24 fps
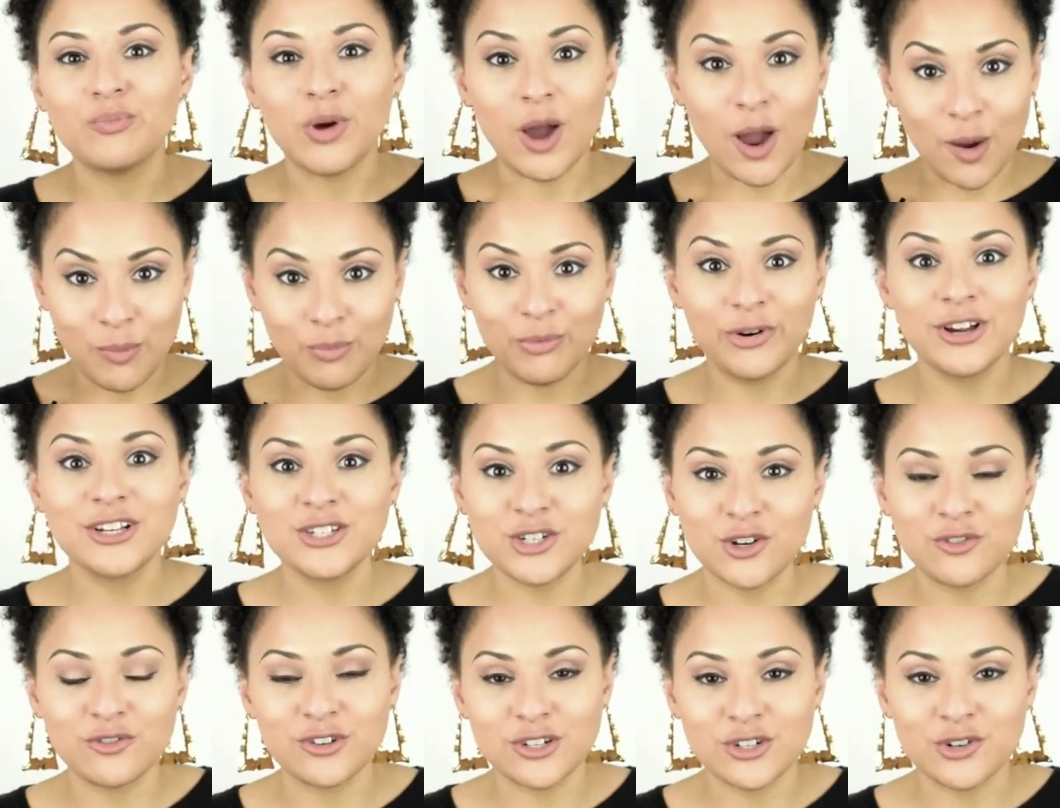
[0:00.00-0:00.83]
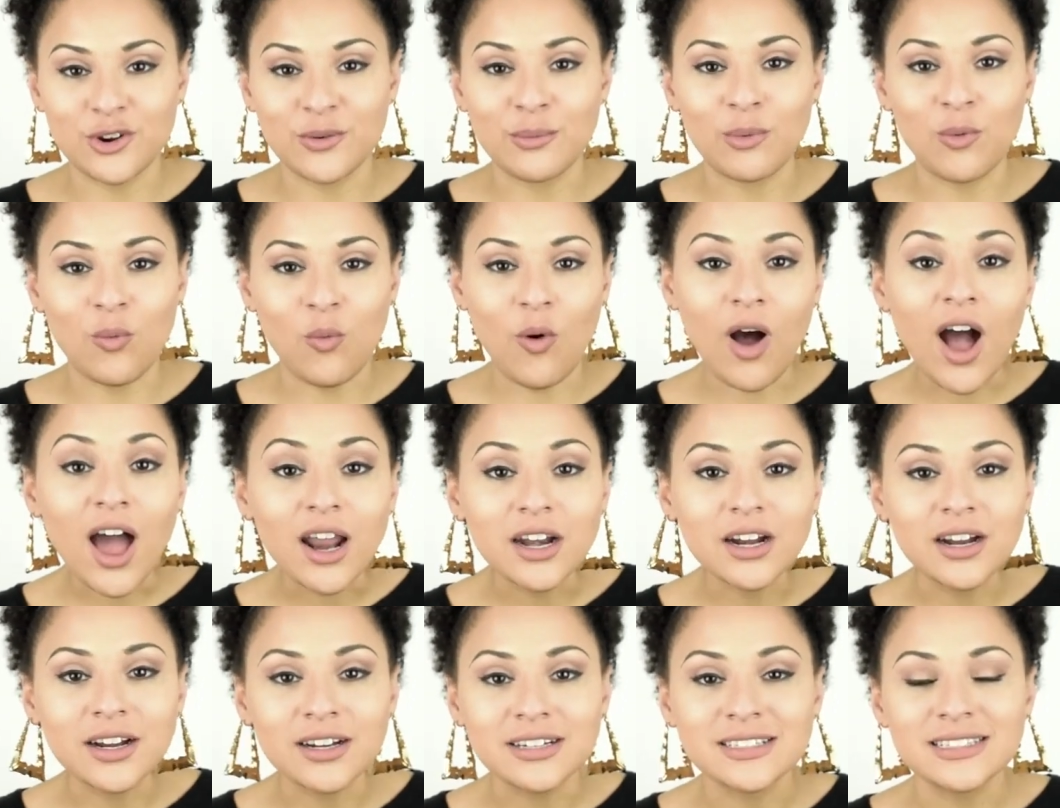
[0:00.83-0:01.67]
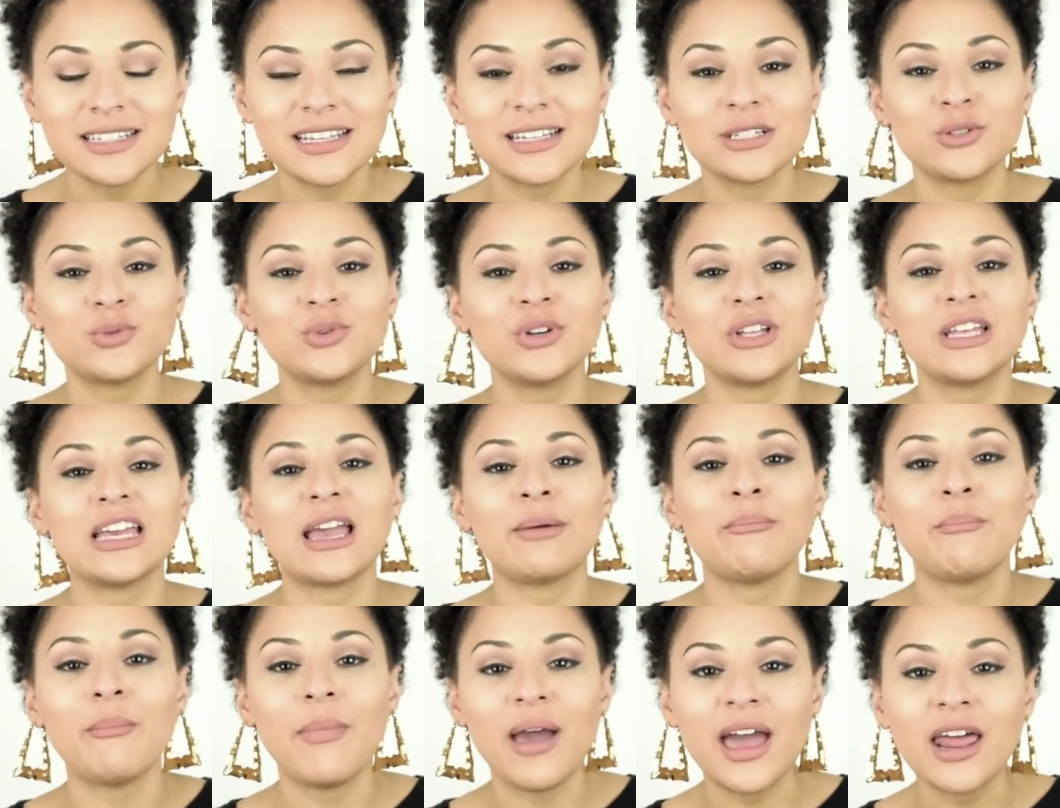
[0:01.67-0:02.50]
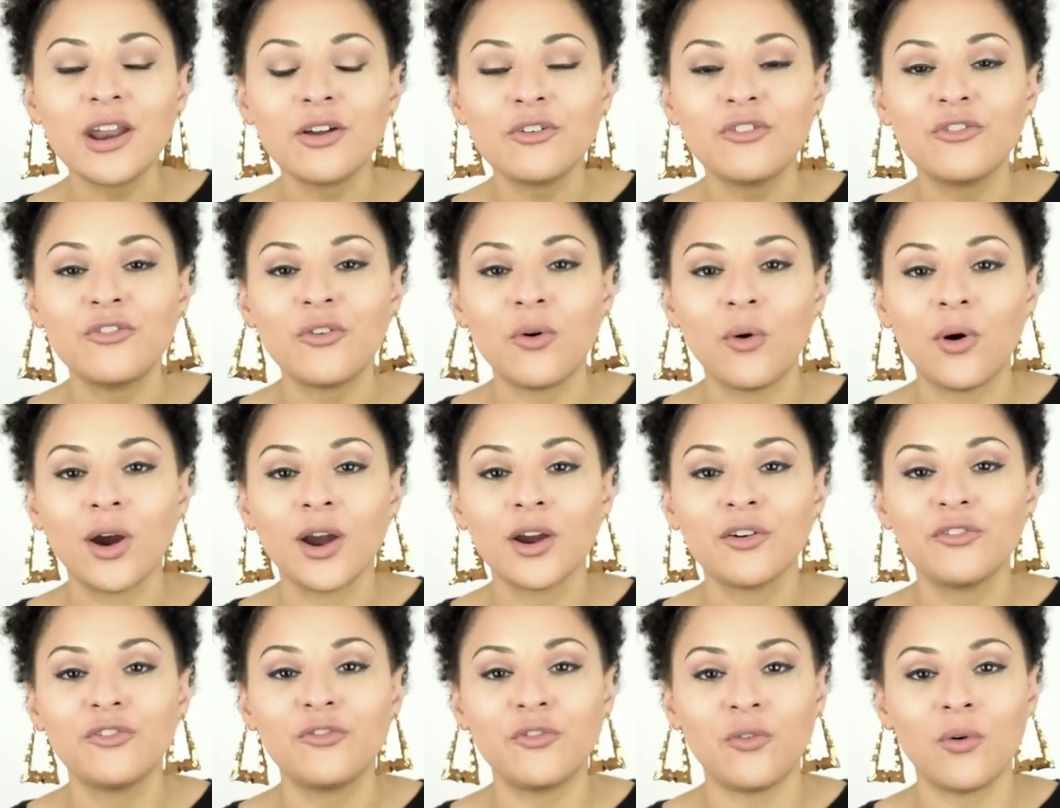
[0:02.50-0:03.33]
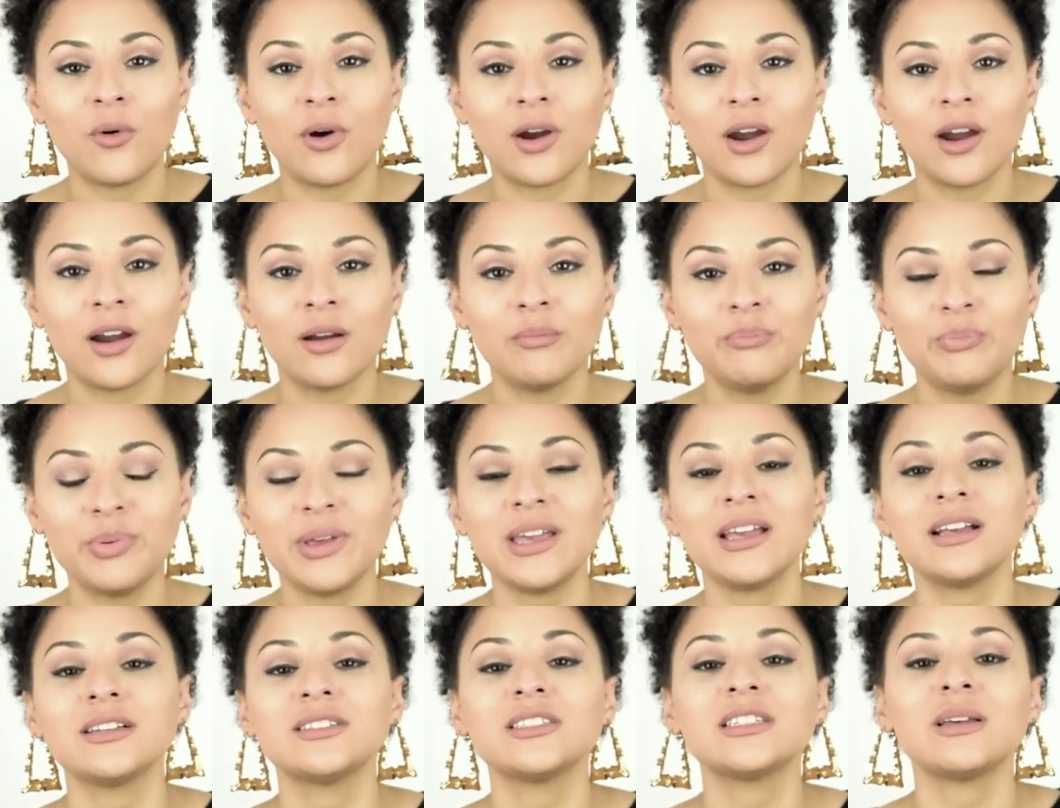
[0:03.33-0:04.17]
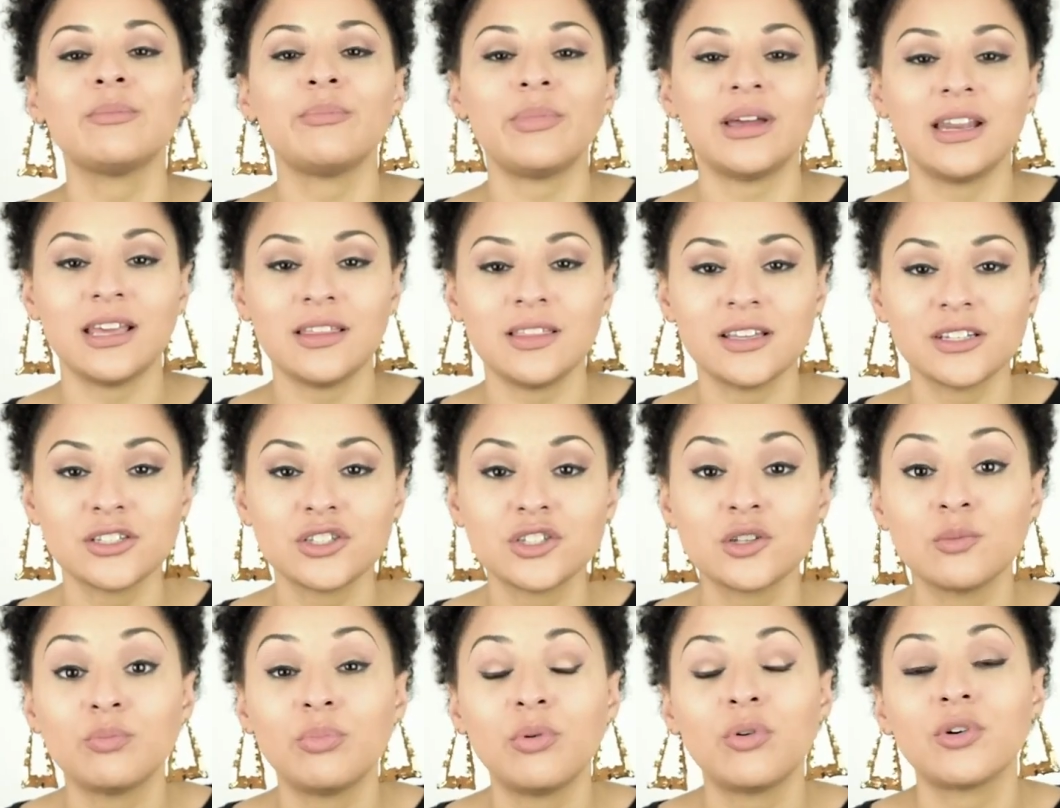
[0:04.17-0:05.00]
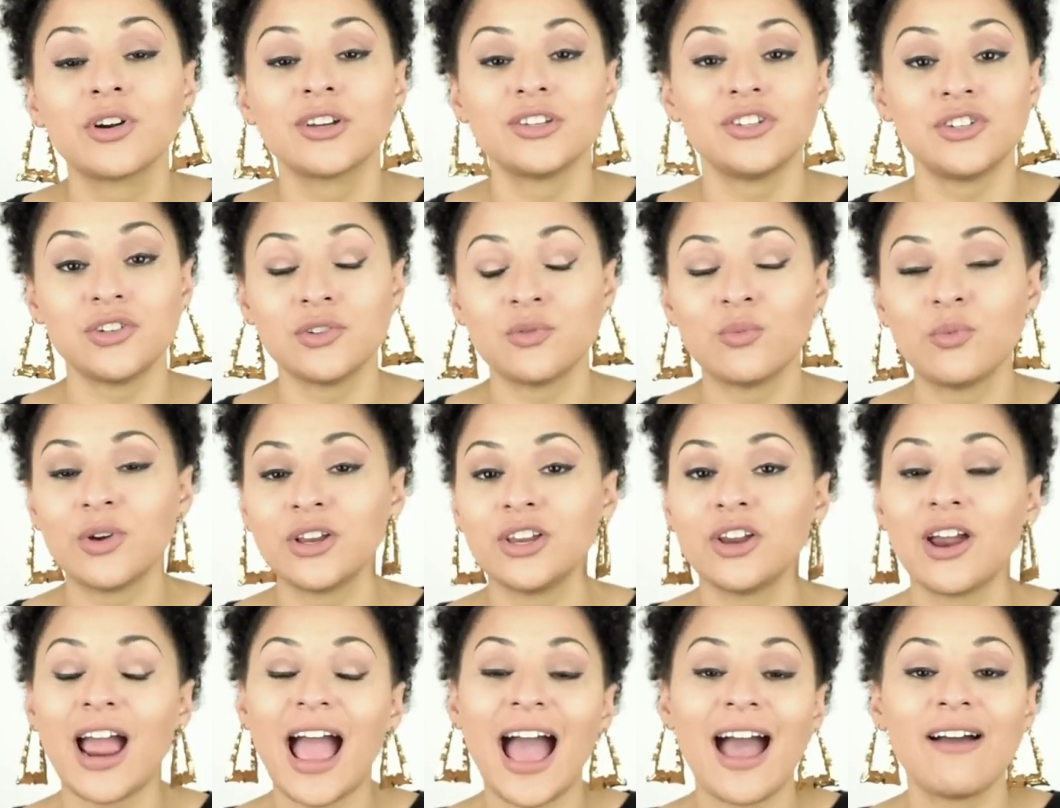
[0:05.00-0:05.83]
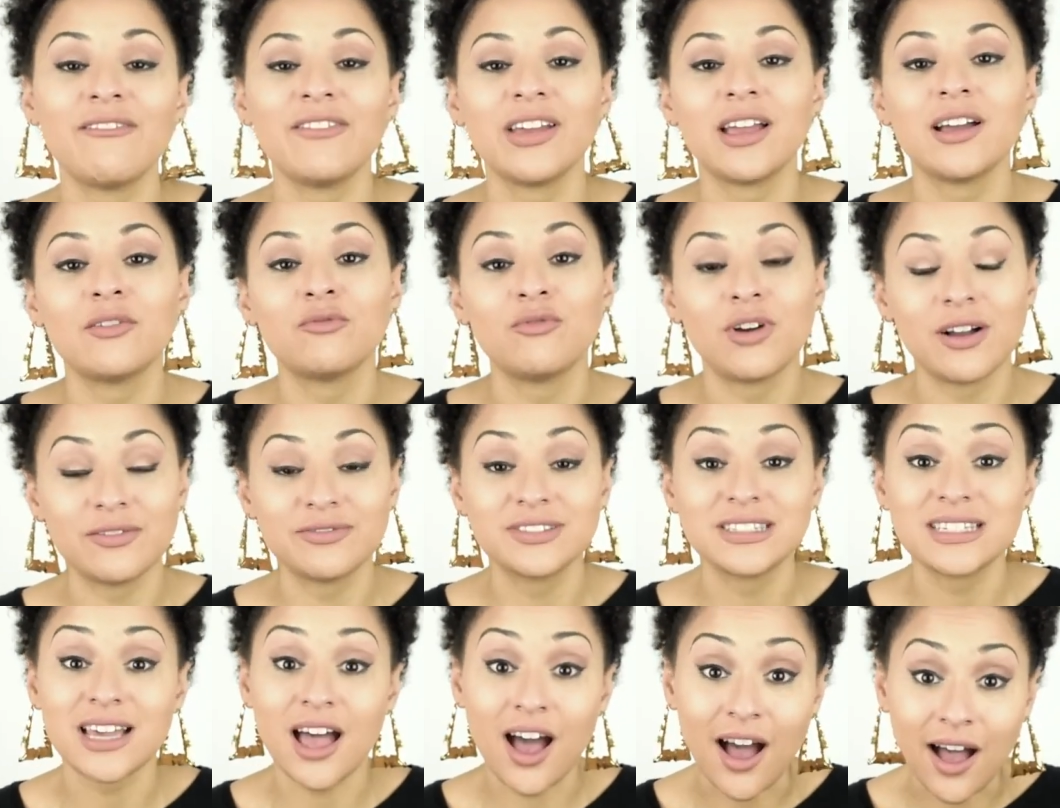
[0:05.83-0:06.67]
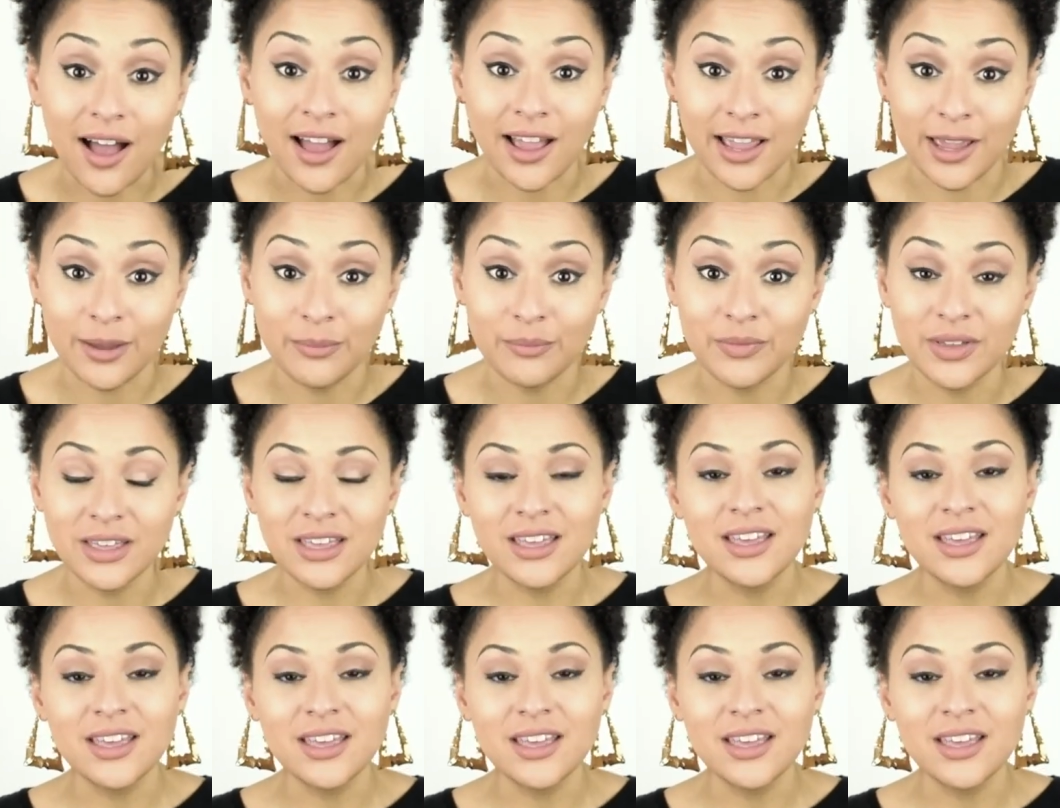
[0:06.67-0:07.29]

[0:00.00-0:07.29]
a bridge over troubled waters is really a metaphor for being somebody that supports you when you're having a rough time.